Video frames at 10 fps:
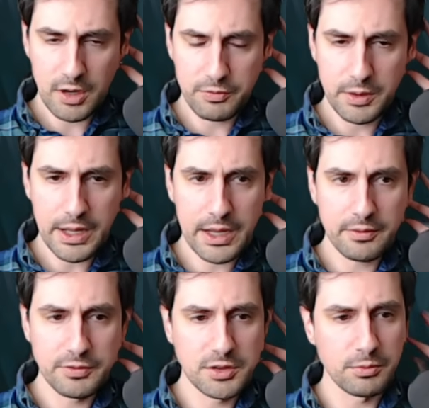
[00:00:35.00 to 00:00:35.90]
off, we
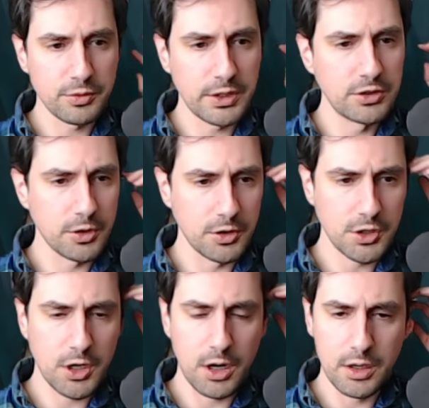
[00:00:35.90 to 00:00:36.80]
have some
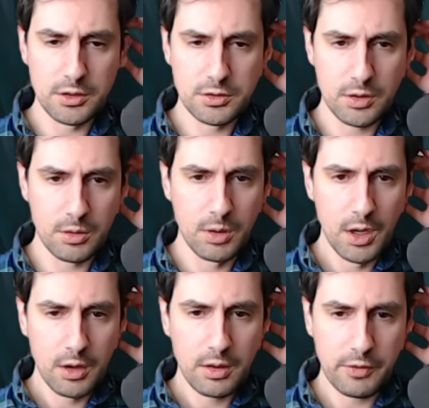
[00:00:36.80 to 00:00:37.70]
research cards. So
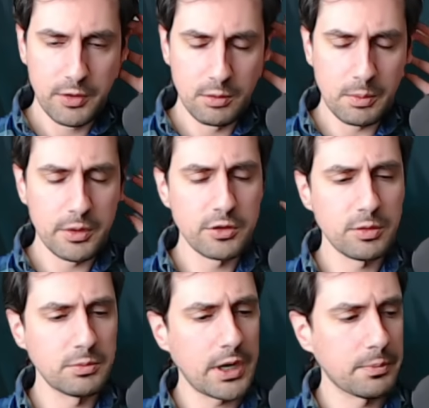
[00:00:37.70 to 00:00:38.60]
if you don't remember this
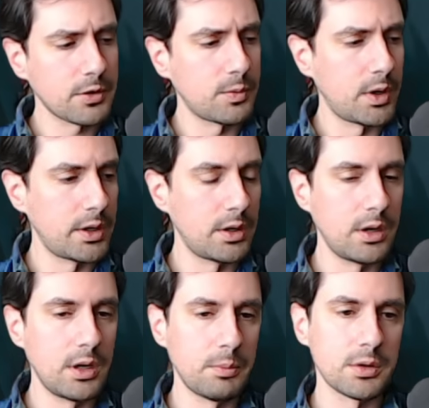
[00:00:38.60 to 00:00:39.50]
from chapter 1,
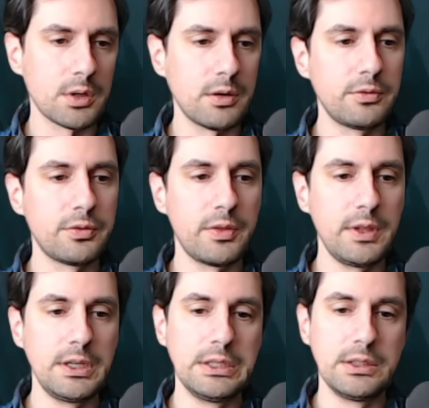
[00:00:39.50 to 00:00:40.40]
a number of
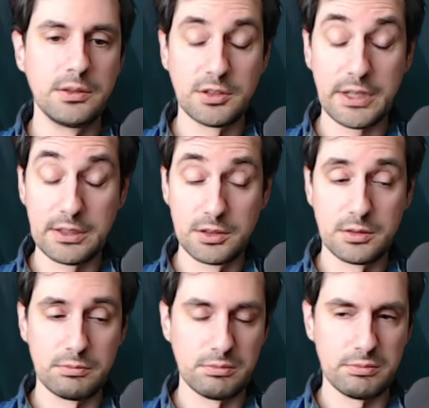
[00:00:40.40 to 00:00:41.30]
the
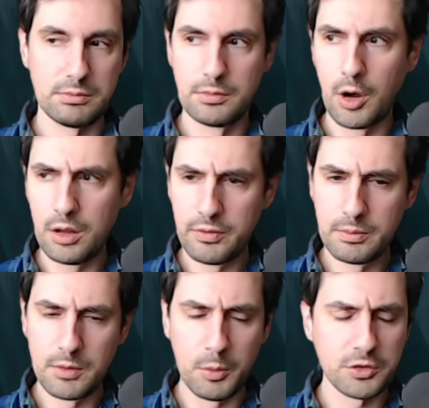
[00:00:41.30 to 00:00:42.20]
sets, all of
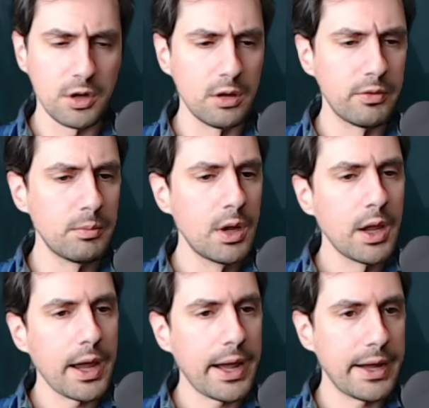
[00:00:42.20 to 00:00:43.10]
them, almost all of them,
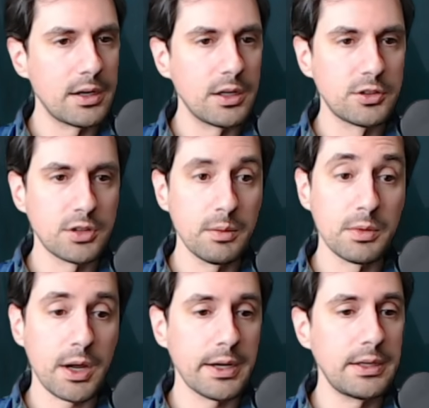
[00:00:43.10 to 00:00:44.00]
had
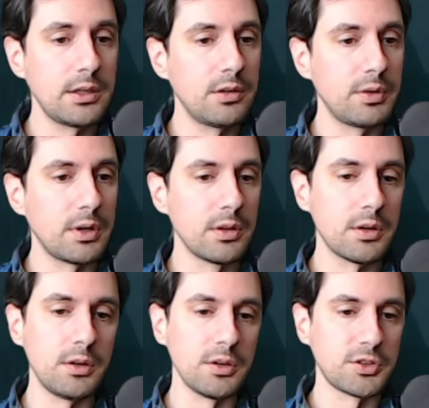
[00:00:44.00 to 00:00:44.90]
some kind of
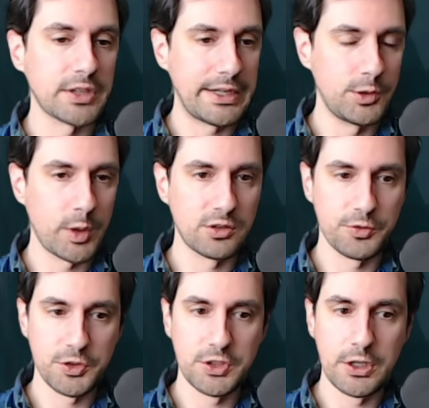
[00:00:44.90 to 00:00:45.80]
little side
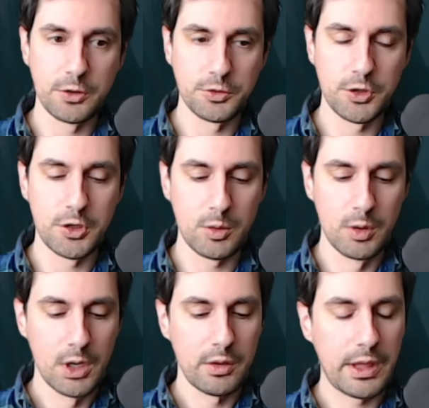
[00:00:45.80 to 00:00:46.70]
quest for seekers to do.
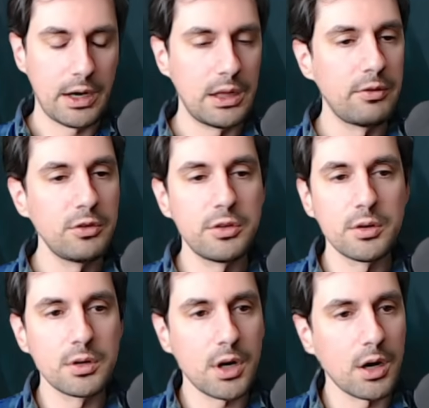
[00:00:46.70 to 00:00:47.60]
They had a level
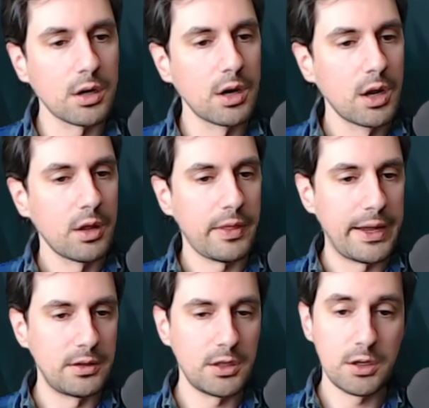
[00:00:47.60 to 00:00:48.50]
0 card
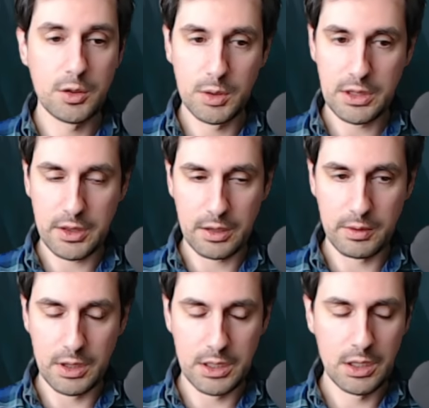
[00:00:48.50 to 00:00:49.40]
that didn't do anything
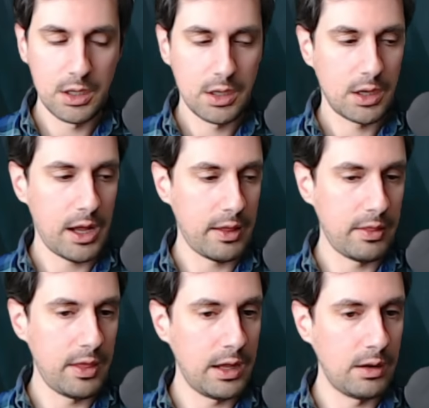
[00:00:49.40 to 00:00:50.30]
really,
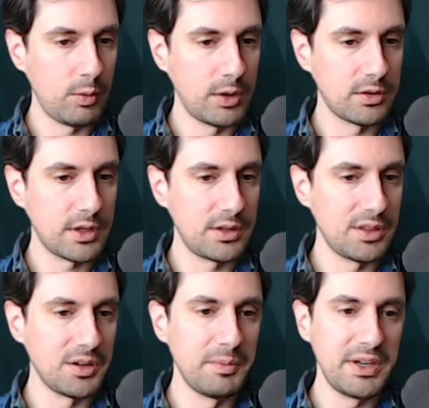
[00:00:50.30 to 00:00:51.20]
and then once they
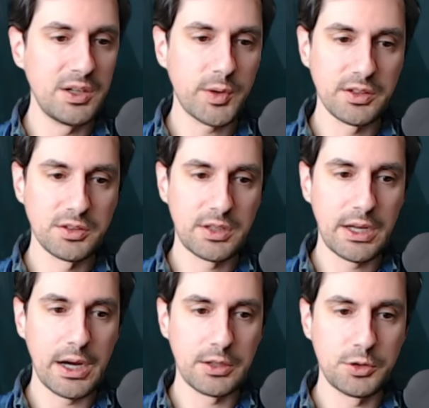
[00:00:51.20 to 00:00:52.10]
did little mini quests,
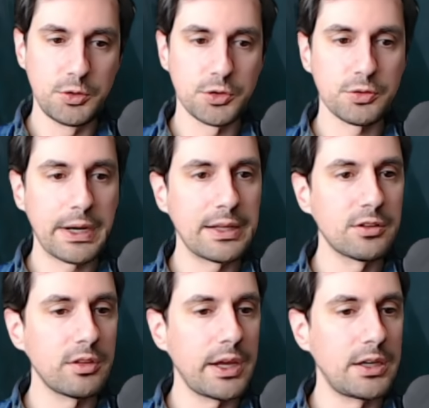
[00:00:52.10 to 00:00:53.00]
they got to
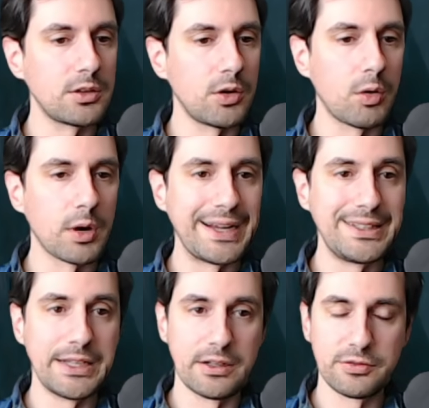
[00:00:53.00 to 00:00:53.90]
translate or
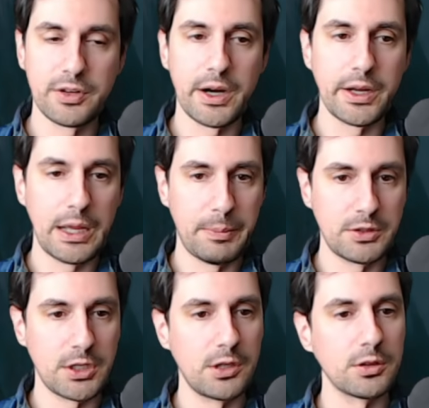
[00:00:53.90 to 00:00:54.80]
identify a
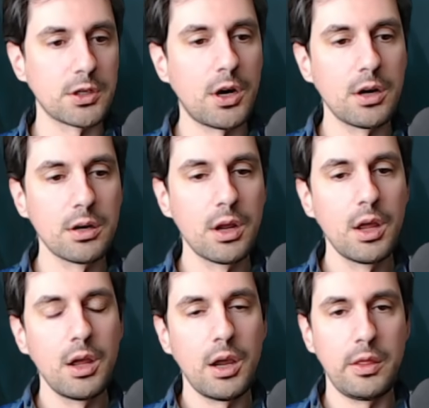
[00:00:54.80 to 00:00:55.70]
particular card
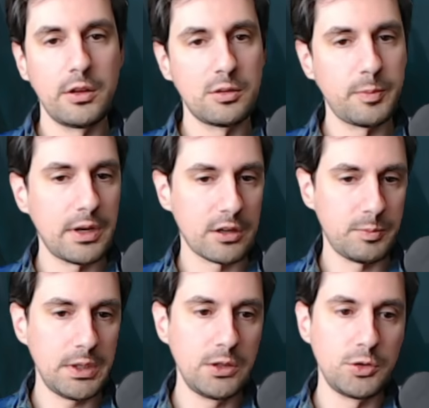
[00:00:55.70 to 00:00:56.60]
and then spend
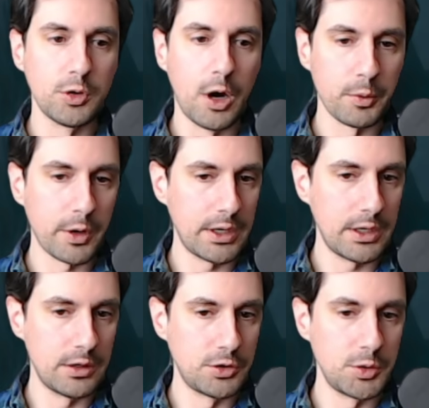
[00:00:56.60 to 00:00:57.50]
XP to upgrade
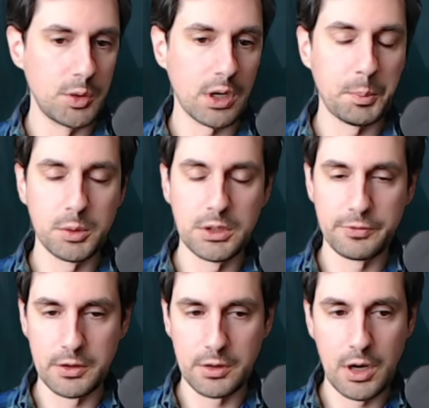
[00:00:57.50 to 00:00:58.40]
it into a couple
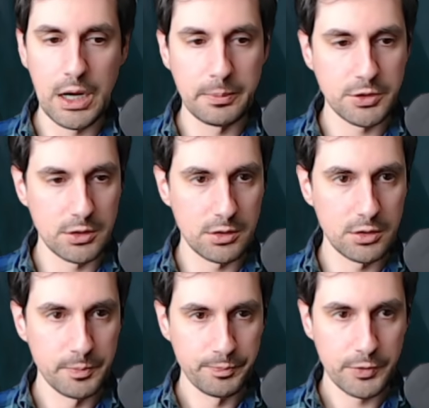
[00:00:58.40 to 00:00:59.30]
different
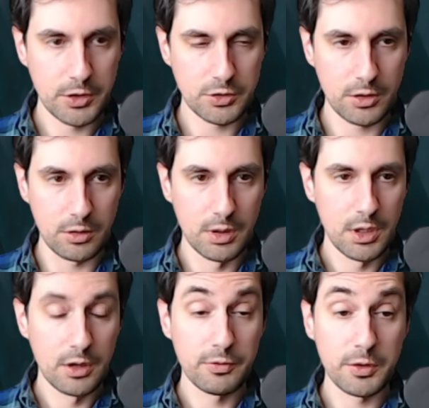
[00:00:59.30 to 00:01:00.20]
options. So
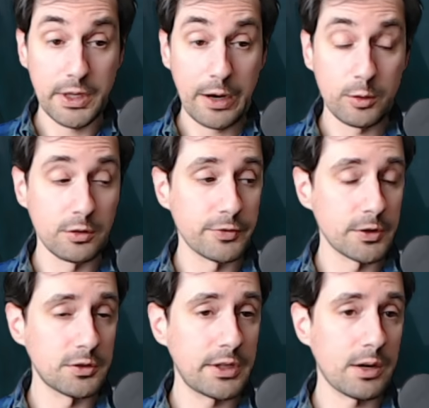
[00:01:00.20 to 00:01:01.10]
for Carolyn
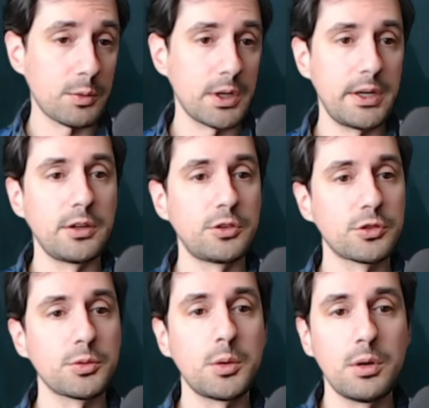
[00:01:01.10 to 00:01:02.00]
Fern's deck, we're getting
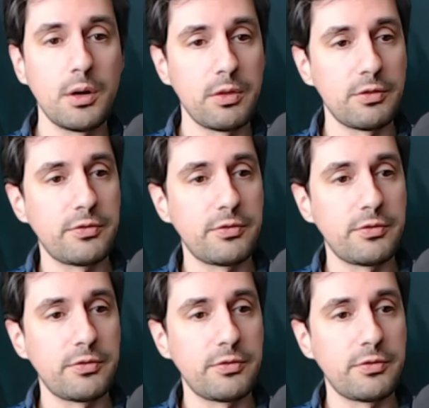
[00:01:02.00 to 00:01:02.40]
Scroll of the